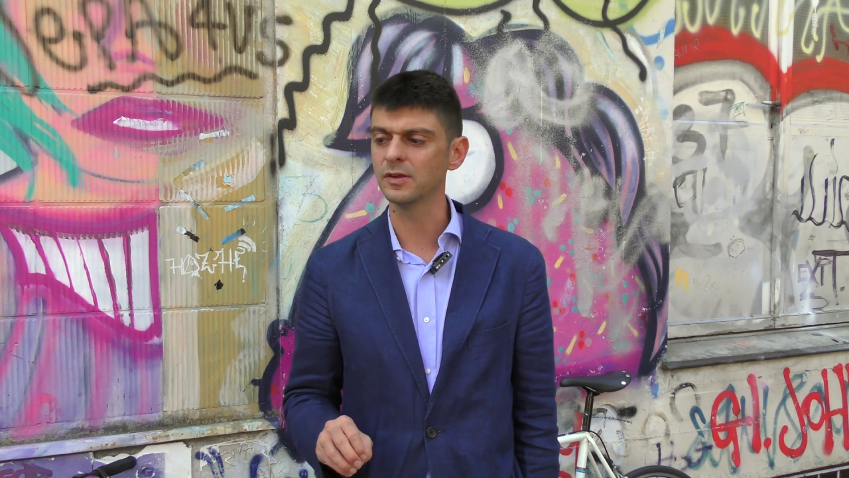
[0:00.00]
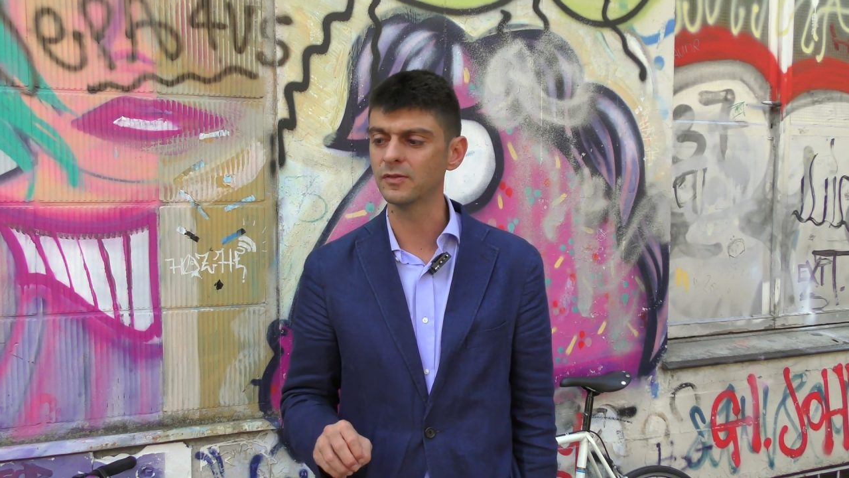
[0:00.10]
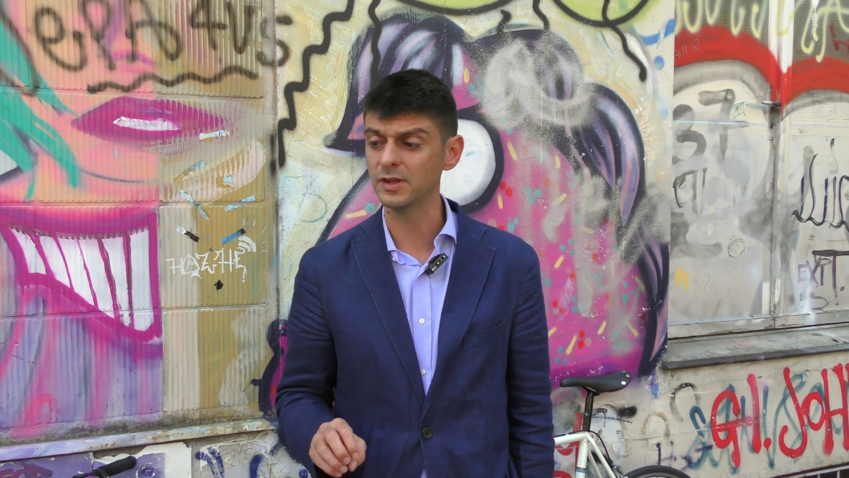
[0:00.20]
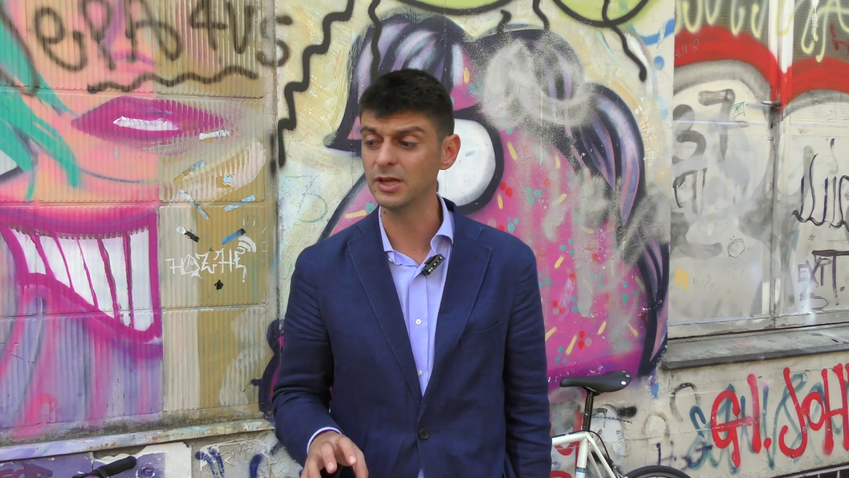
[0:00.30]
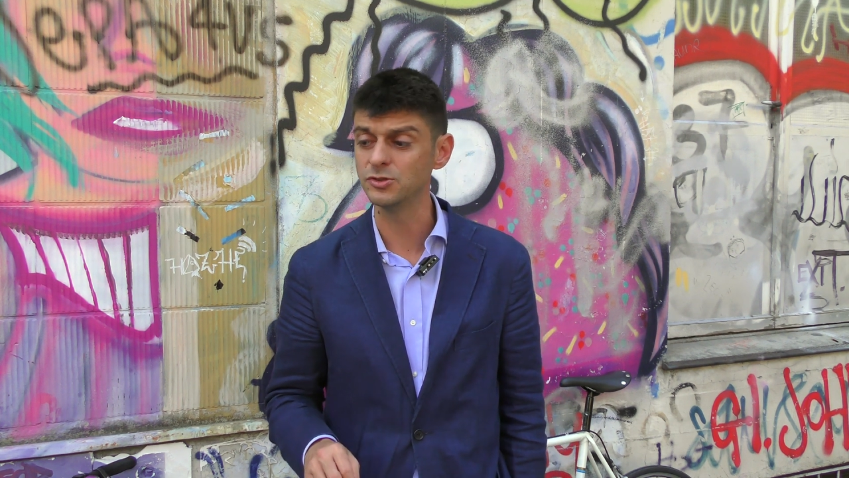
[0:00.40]

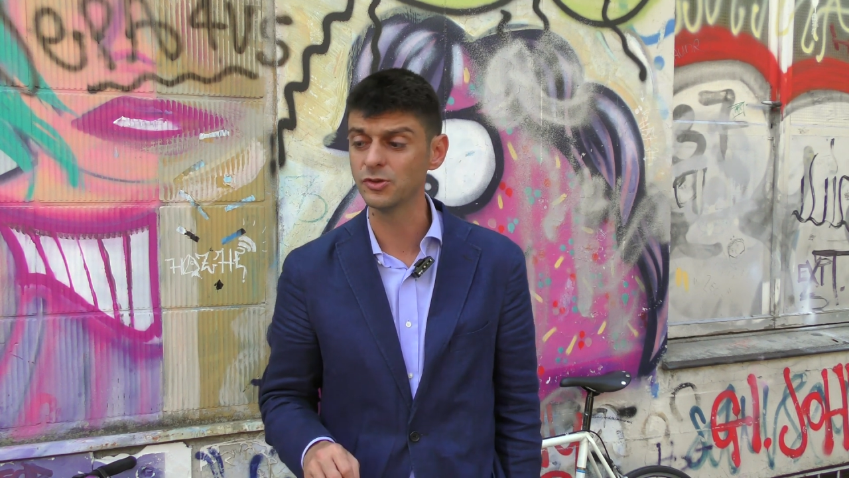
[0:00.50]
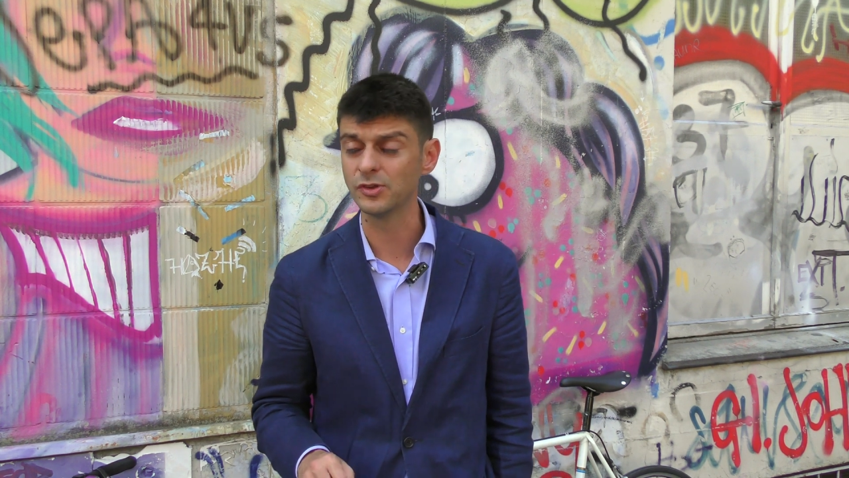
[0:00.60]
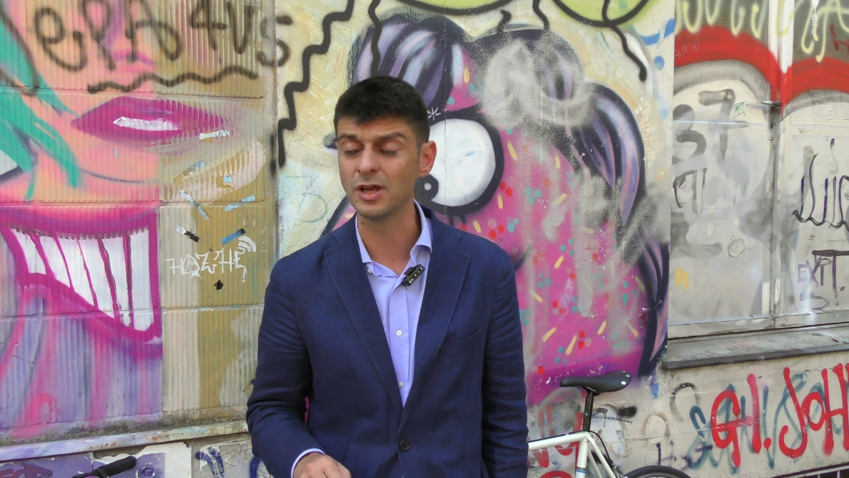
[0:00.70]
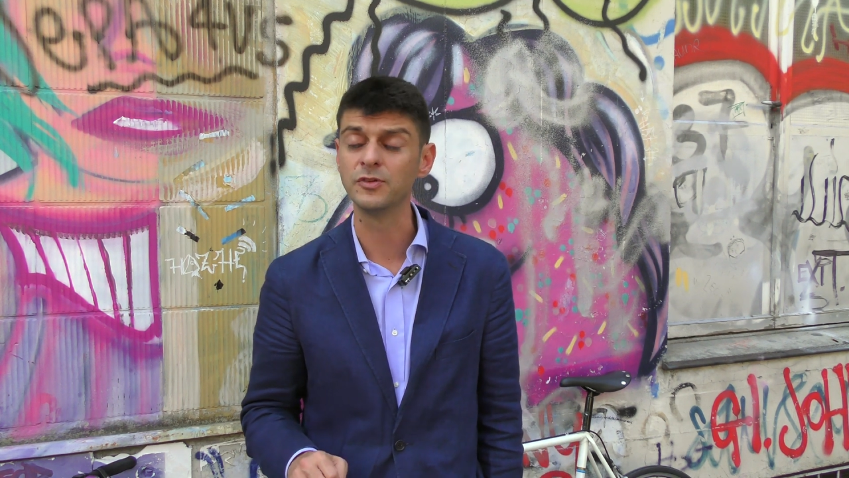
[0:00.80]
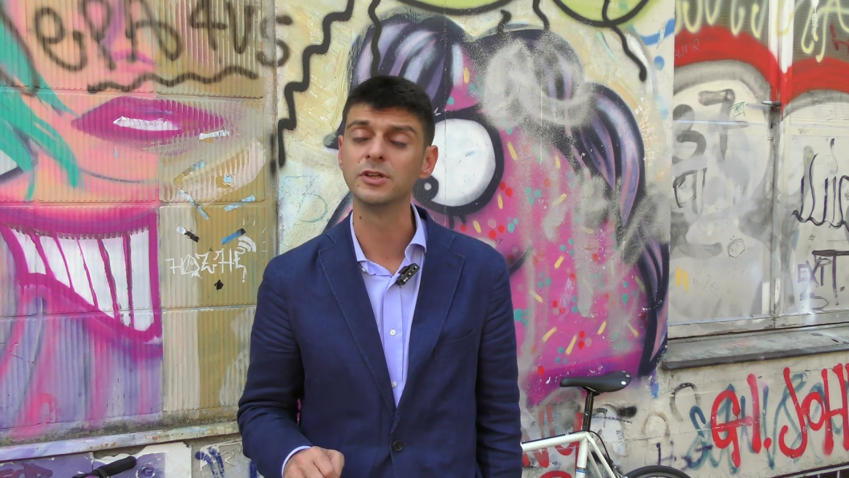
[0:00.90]
stage is
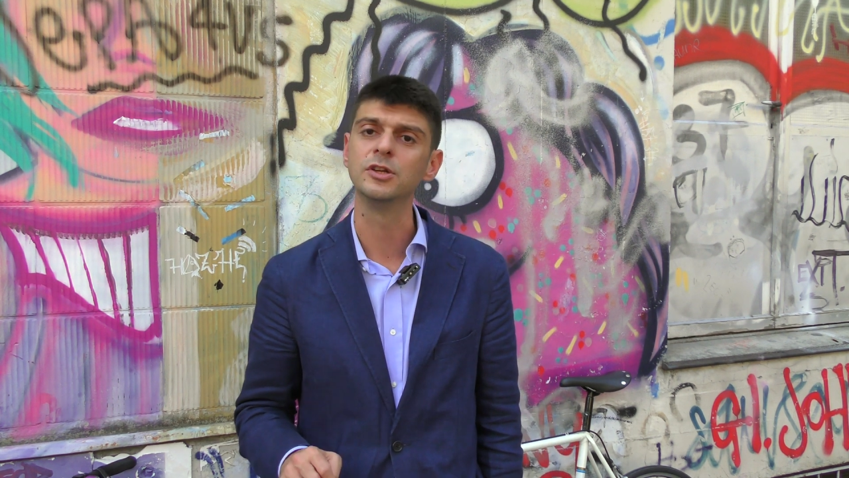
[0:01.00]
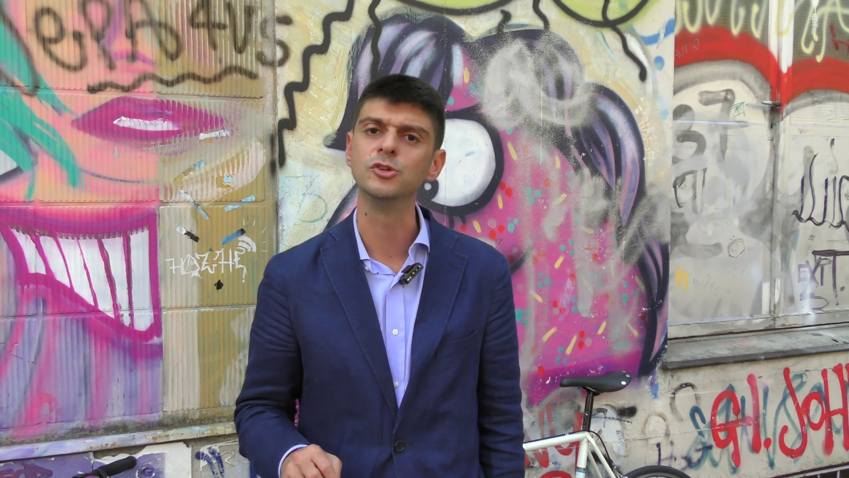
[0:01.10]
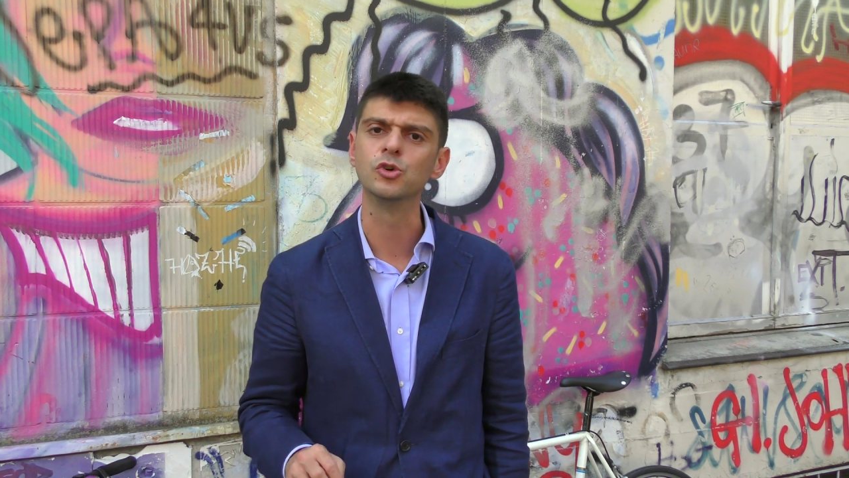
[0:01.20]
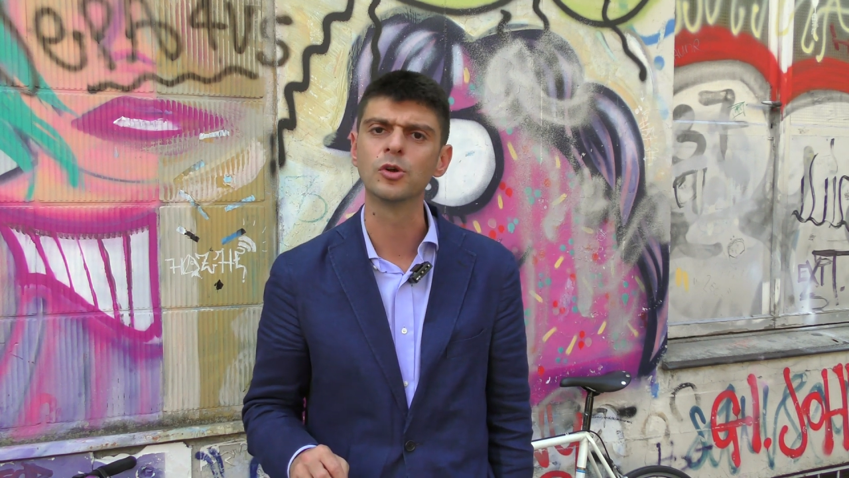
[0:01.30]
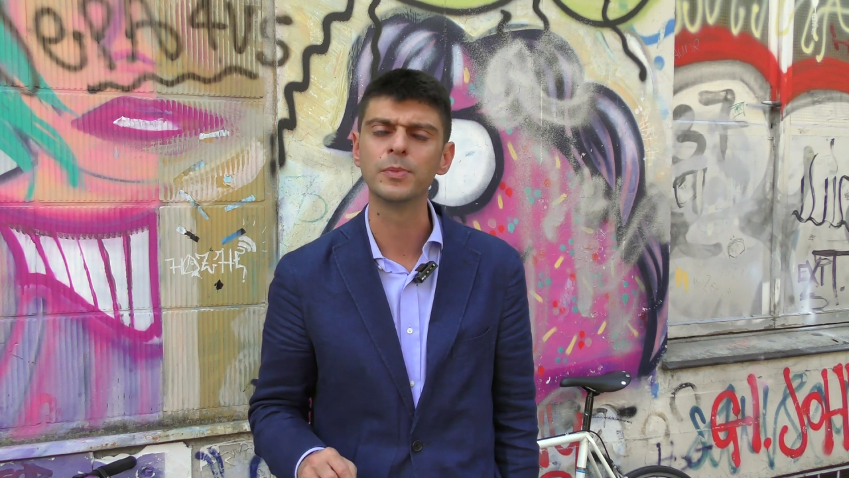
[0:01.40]
definitely
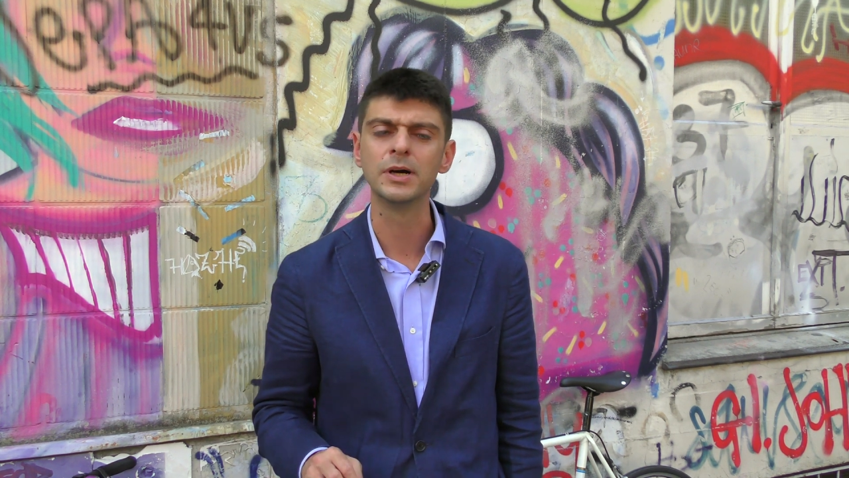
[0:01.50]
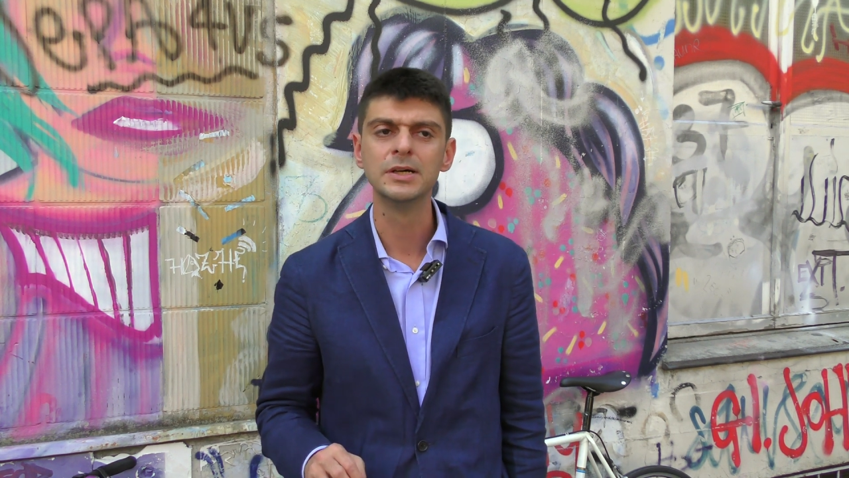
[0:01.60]
Europe.